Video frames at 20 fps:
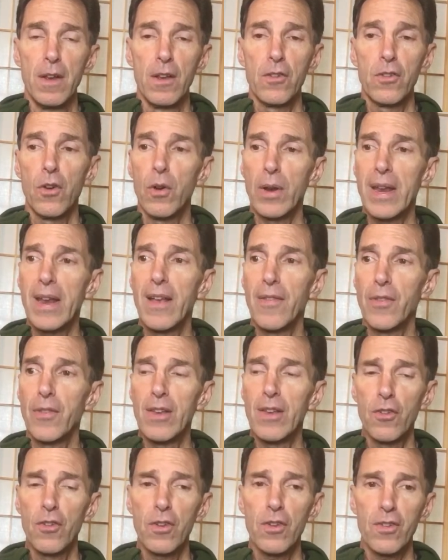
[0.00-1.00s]
So again,
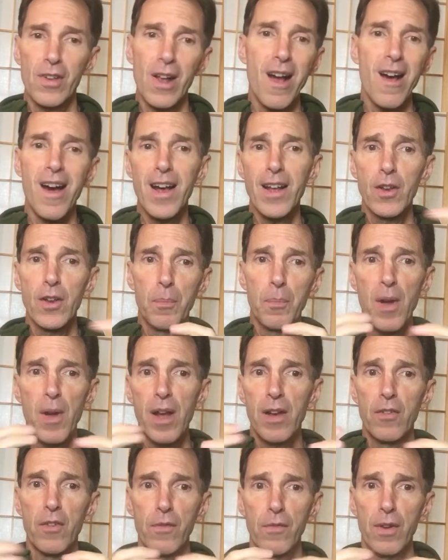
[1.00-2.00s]
these is a
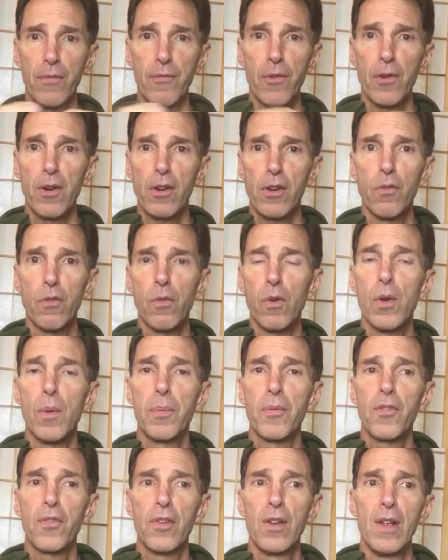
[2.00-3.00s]
hodgepodge of different
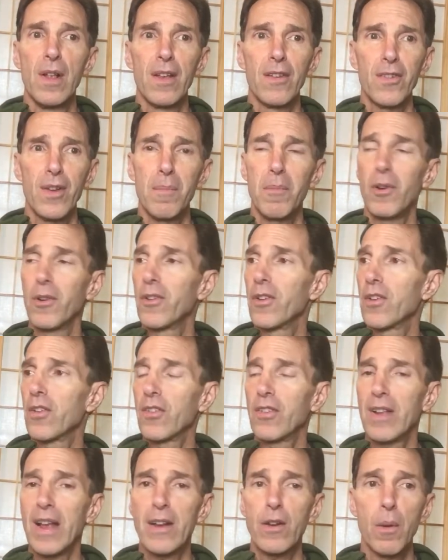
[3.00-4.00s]
groups. Some are
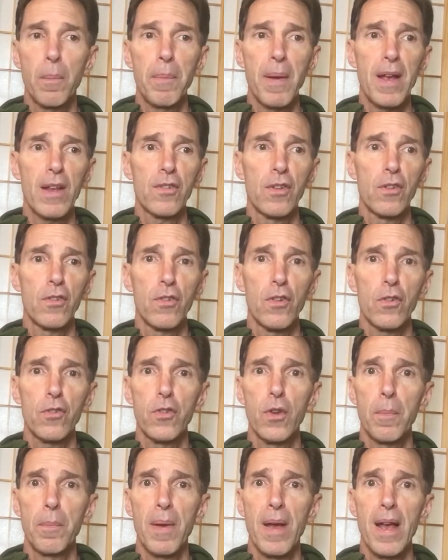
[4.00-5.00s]
just psychopaths and
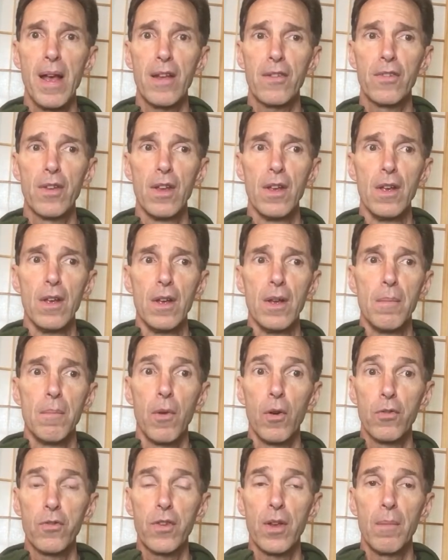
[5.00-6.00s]
sociopaths.
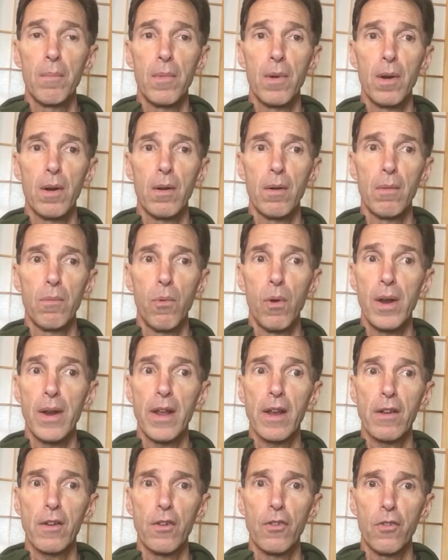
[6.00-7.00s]
Most of them are
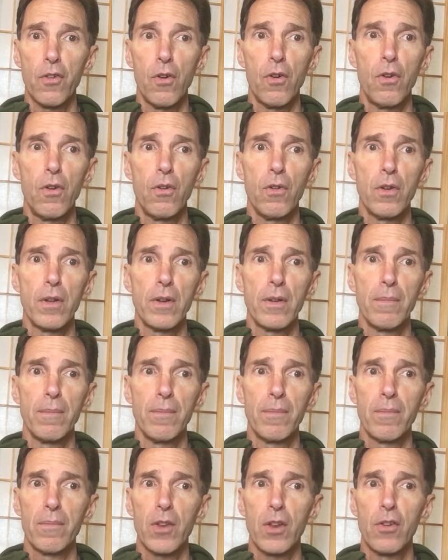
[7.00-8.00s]
wanting control
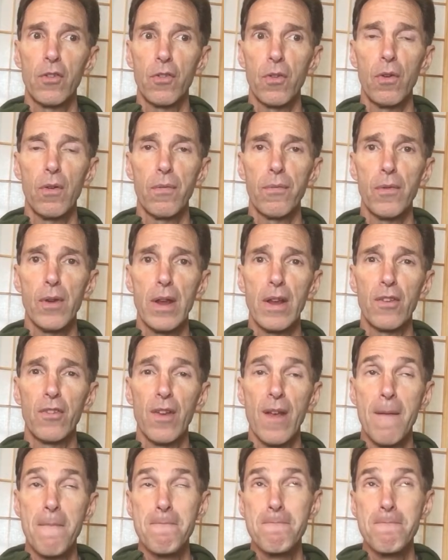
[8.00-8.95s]
and control freaks.